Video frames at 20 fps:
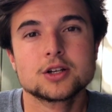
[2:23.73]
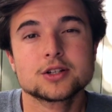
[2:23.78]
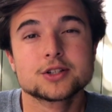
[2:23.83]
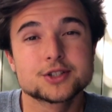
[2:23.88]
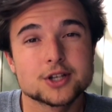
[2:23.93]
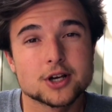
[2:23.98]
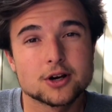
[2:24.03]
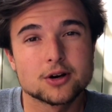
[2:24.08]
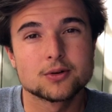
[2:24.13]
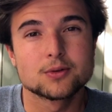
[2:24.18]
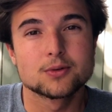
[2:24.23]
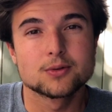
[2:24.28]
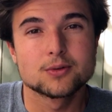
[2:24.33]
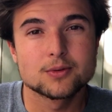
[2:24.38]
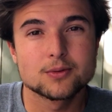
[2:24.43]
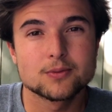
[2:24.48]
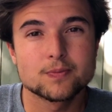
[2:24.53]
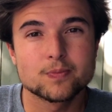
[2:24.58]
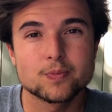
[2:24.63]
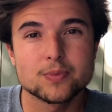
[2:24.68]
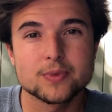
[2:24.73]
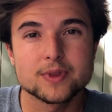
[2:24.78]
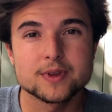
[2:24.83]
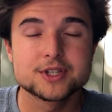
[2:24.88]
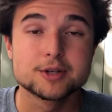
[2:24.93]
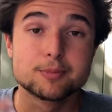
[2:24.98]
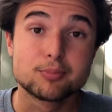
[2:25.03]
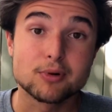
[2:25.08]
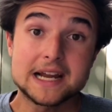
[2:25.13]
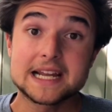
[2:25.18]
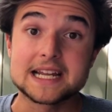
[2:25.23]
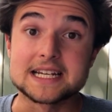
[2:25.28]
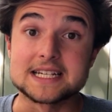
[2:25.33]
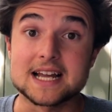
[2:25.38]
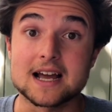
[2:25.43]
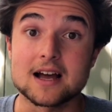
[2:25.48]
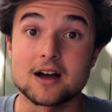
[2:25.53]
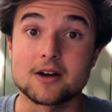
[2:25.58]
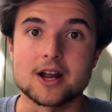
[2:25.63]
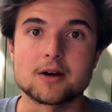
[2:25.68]
So to break it
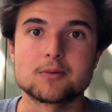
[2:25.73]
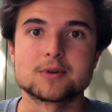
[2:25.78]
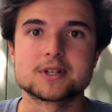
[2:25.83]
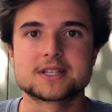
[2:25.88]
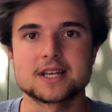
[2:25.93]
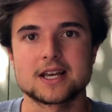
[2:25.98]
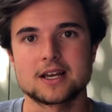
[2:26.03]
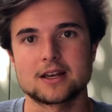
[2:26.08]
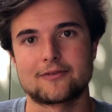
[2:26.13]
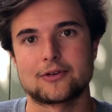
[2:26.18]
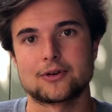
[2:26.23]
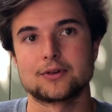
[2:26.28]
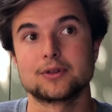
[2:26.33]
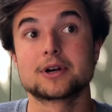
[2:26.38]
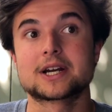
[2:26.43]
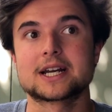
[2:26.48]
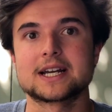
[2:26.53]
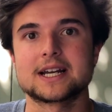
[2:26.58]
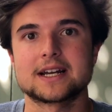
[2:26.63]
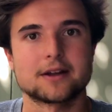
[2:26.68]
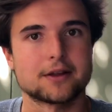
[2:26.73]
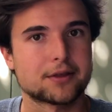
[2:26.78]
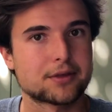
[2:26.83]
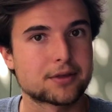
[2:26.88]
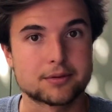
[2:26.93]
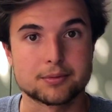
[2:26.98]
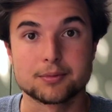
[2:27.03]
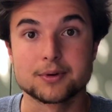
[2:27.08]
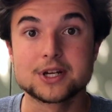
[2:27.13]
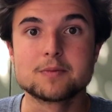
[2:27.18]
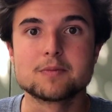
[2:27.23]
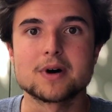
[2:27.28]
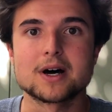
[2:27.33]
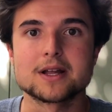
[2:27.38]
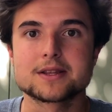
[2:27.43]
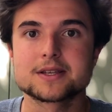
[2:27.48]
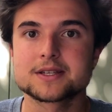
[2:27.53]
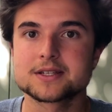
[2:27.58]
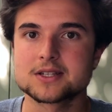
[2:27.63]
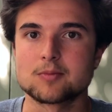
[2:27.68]
down, I would say if you're looking at a
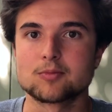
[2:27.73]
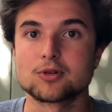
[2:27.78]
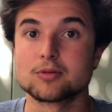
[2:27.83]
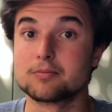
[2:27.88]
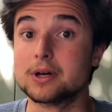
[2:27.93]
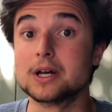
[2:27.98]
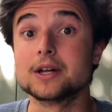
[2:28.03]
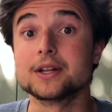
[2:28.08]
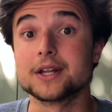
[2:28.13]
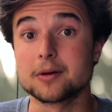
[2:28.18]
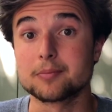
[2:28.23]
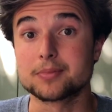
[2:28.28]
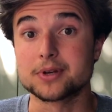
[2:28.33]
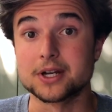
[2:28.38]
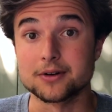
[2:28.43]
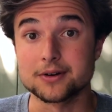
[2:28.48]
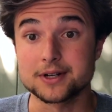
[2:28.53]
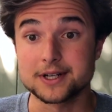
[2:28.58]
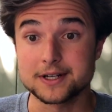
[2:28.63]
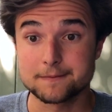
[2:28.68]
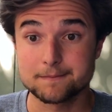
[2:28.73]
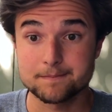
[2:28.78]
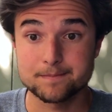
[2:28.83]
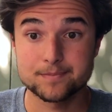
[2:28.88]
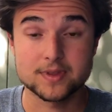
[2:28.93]
3-month summer build-up period,